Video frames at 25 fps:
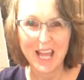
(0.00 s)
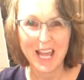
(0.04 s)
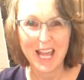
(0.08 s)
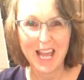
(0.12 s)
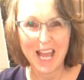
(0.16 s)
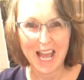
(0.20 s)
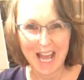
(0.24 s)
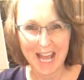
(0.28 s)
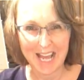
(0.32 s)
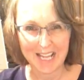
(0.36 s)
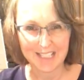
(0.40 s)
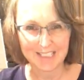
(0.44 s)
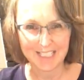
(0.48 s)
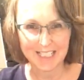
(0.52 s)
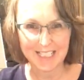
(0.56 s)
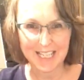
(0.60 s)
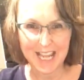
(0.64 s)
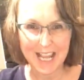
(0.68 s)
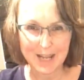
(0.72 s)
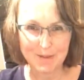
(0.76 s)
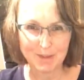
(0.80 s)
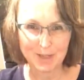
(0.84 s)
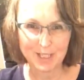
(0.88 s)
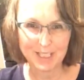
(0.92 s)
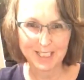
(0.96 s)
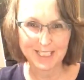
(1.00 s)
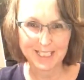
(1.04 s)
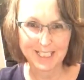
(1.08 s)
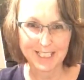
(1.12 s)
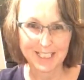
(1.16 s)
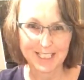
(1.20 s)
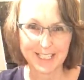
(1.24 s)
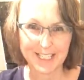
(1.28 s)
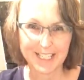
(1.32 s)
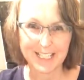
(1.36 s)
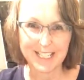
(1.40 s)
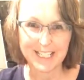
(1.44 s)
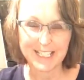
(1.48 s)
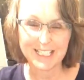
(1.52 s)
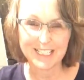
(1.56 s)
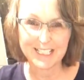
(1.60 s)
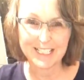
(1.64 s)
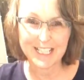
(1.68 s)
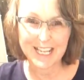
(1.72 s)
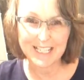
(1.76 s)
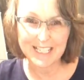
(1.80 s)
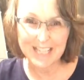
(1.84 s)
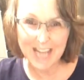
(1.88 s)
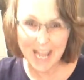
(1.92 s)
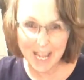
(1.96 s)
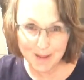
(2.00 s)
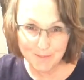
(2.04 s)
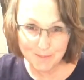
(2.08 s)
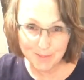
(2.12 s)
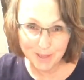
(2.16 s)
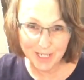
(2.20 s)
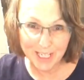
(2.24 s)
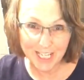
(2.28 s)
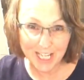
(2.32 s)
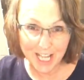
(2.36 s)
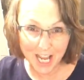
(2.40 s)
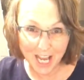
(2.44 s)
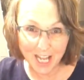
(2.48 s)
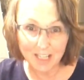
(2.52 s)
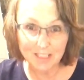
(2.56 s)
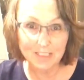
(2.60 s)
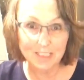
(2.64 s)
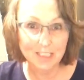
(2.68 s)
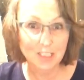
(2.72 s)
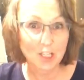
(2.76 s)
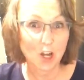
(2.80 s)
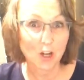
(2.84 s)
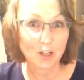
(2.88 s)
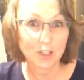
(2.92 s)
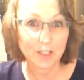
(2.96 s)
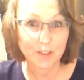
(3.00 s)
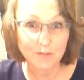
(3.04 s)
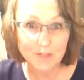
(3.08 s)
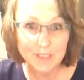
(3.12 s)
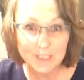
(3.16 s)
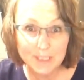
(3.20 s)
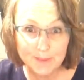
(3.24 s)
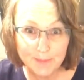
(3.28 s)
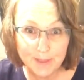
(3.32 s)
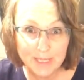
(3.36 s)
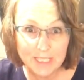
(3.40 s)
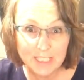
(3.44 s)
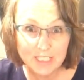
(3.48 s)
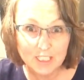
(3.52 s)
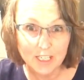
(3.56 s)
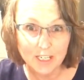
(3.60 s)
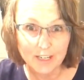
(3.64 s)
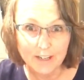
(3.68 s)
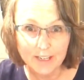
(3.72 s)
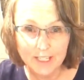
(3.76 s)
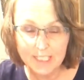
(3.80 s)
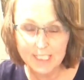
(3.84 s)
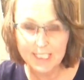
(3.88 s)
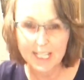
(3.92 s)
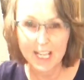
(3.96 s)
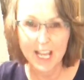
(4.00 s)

and enabling us, can't even speak tonight,